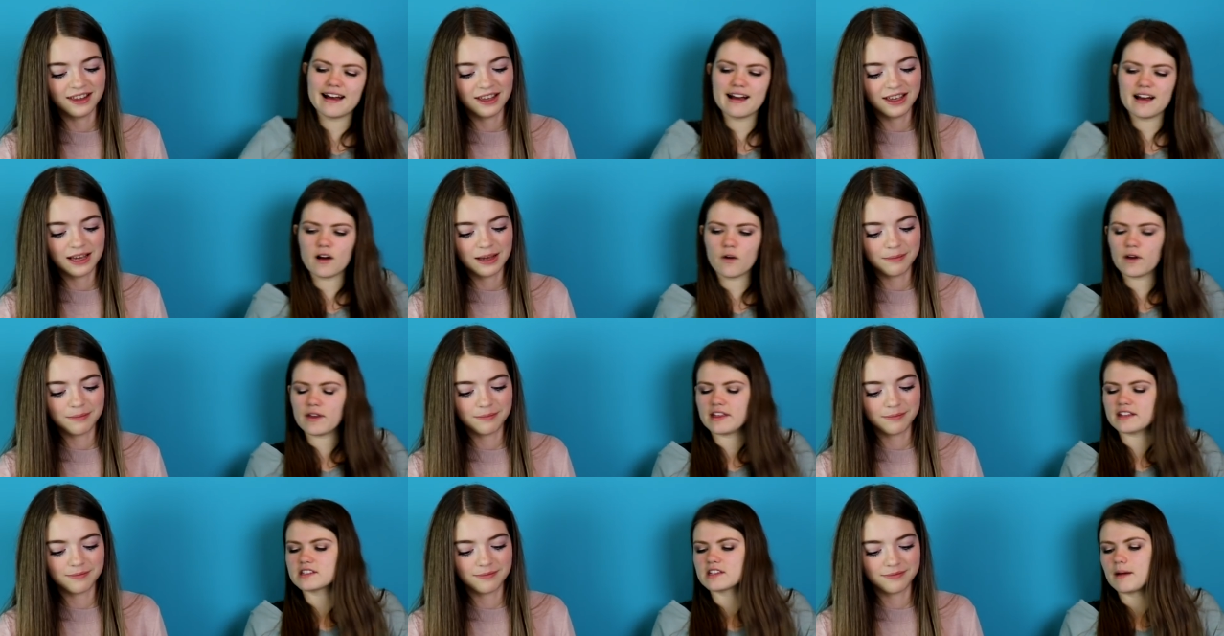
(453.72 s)
Speaker 1: Oh
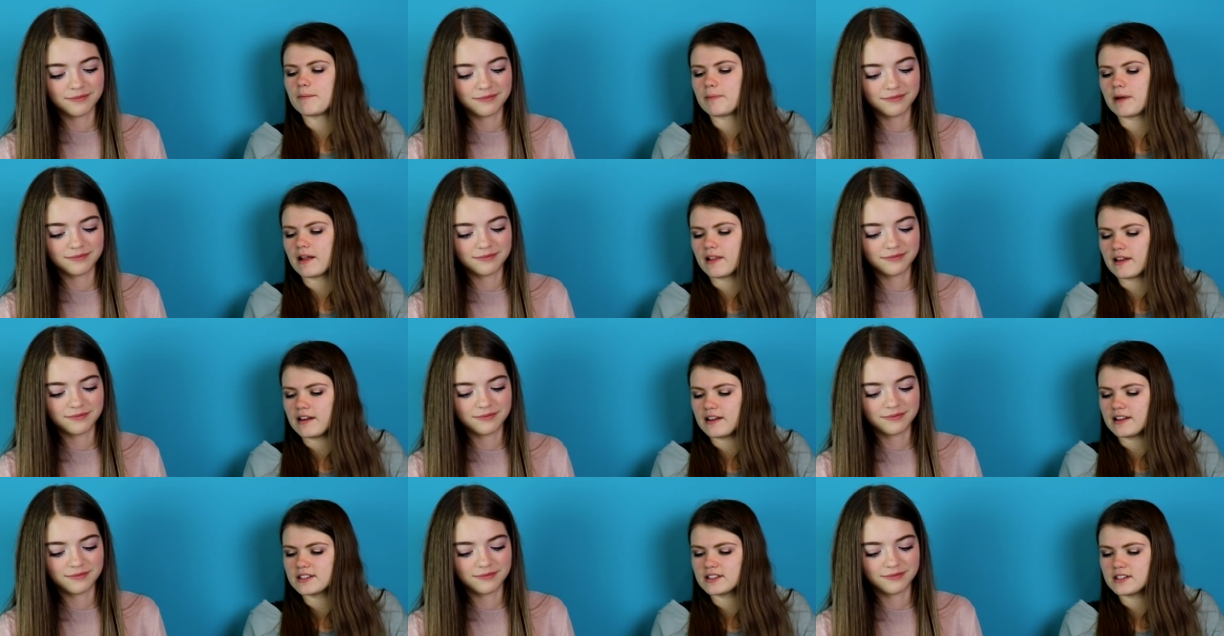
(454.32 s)
wait, that's not
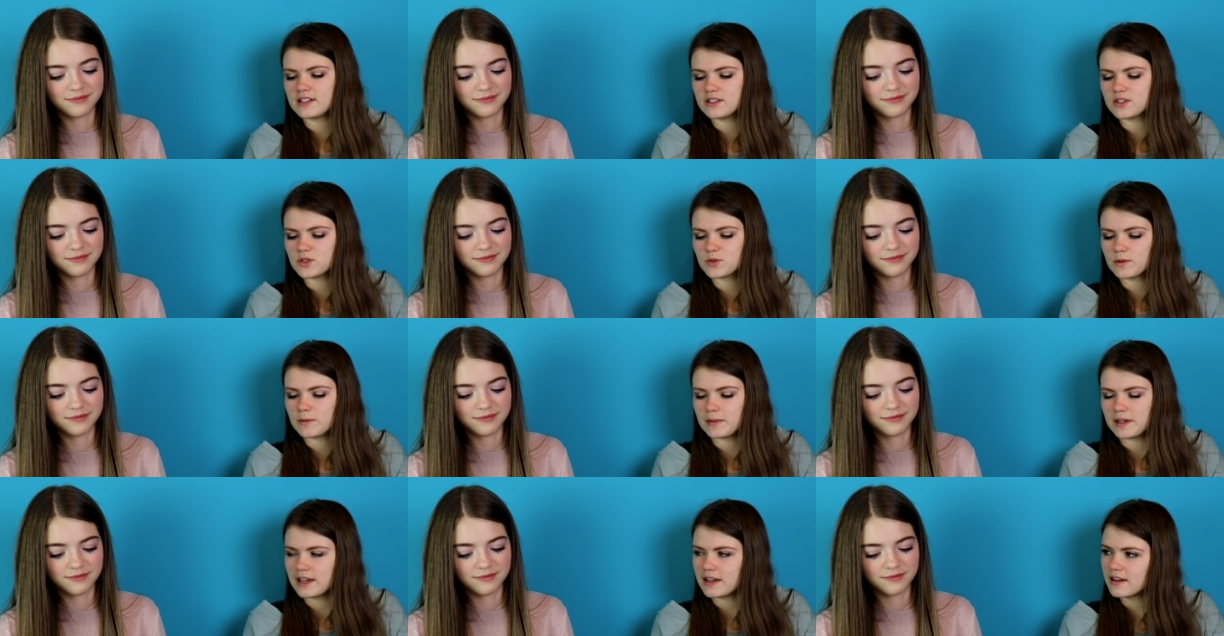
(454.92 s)
ballet. He's
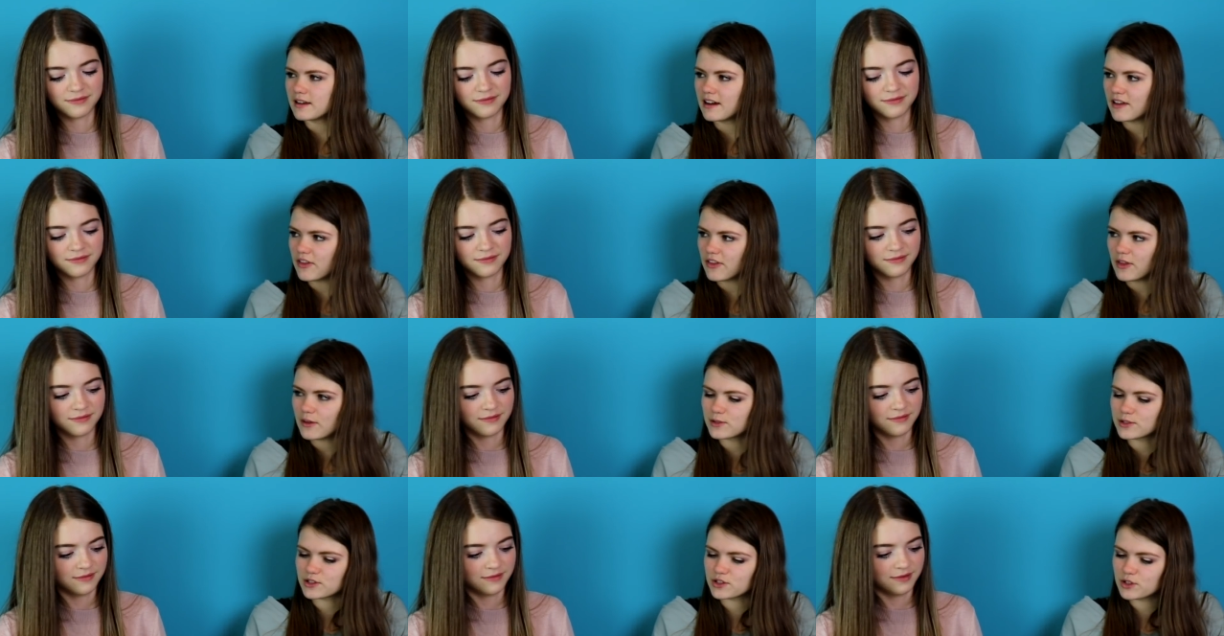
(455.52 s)
swimming. I thought that
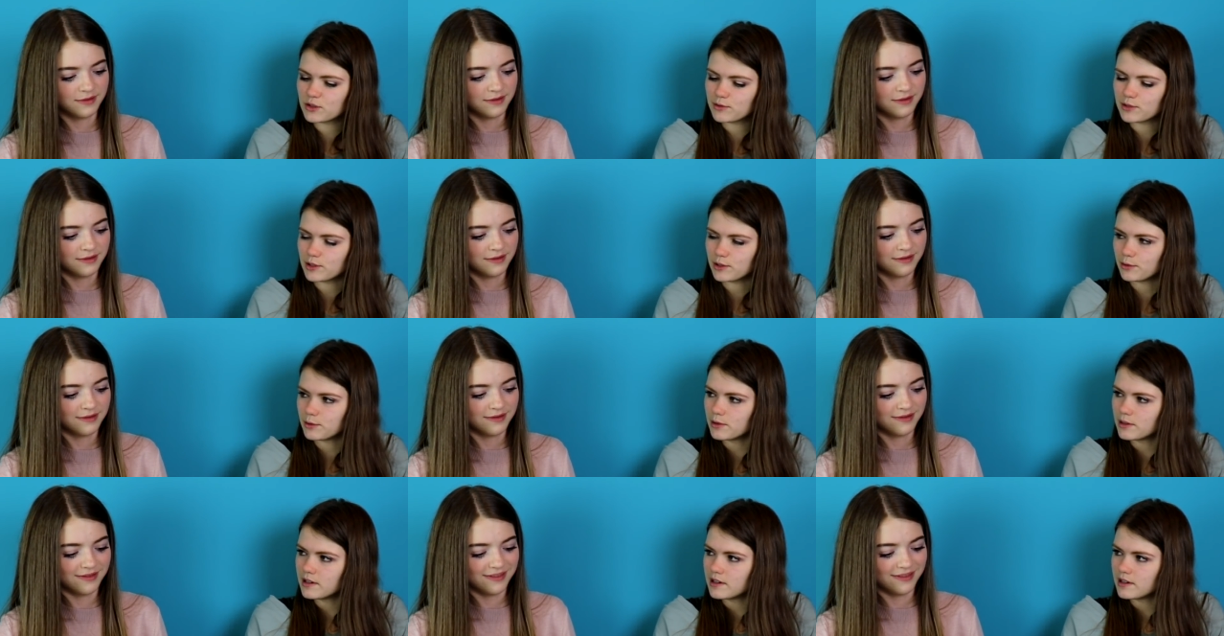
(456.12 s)
was a tutu.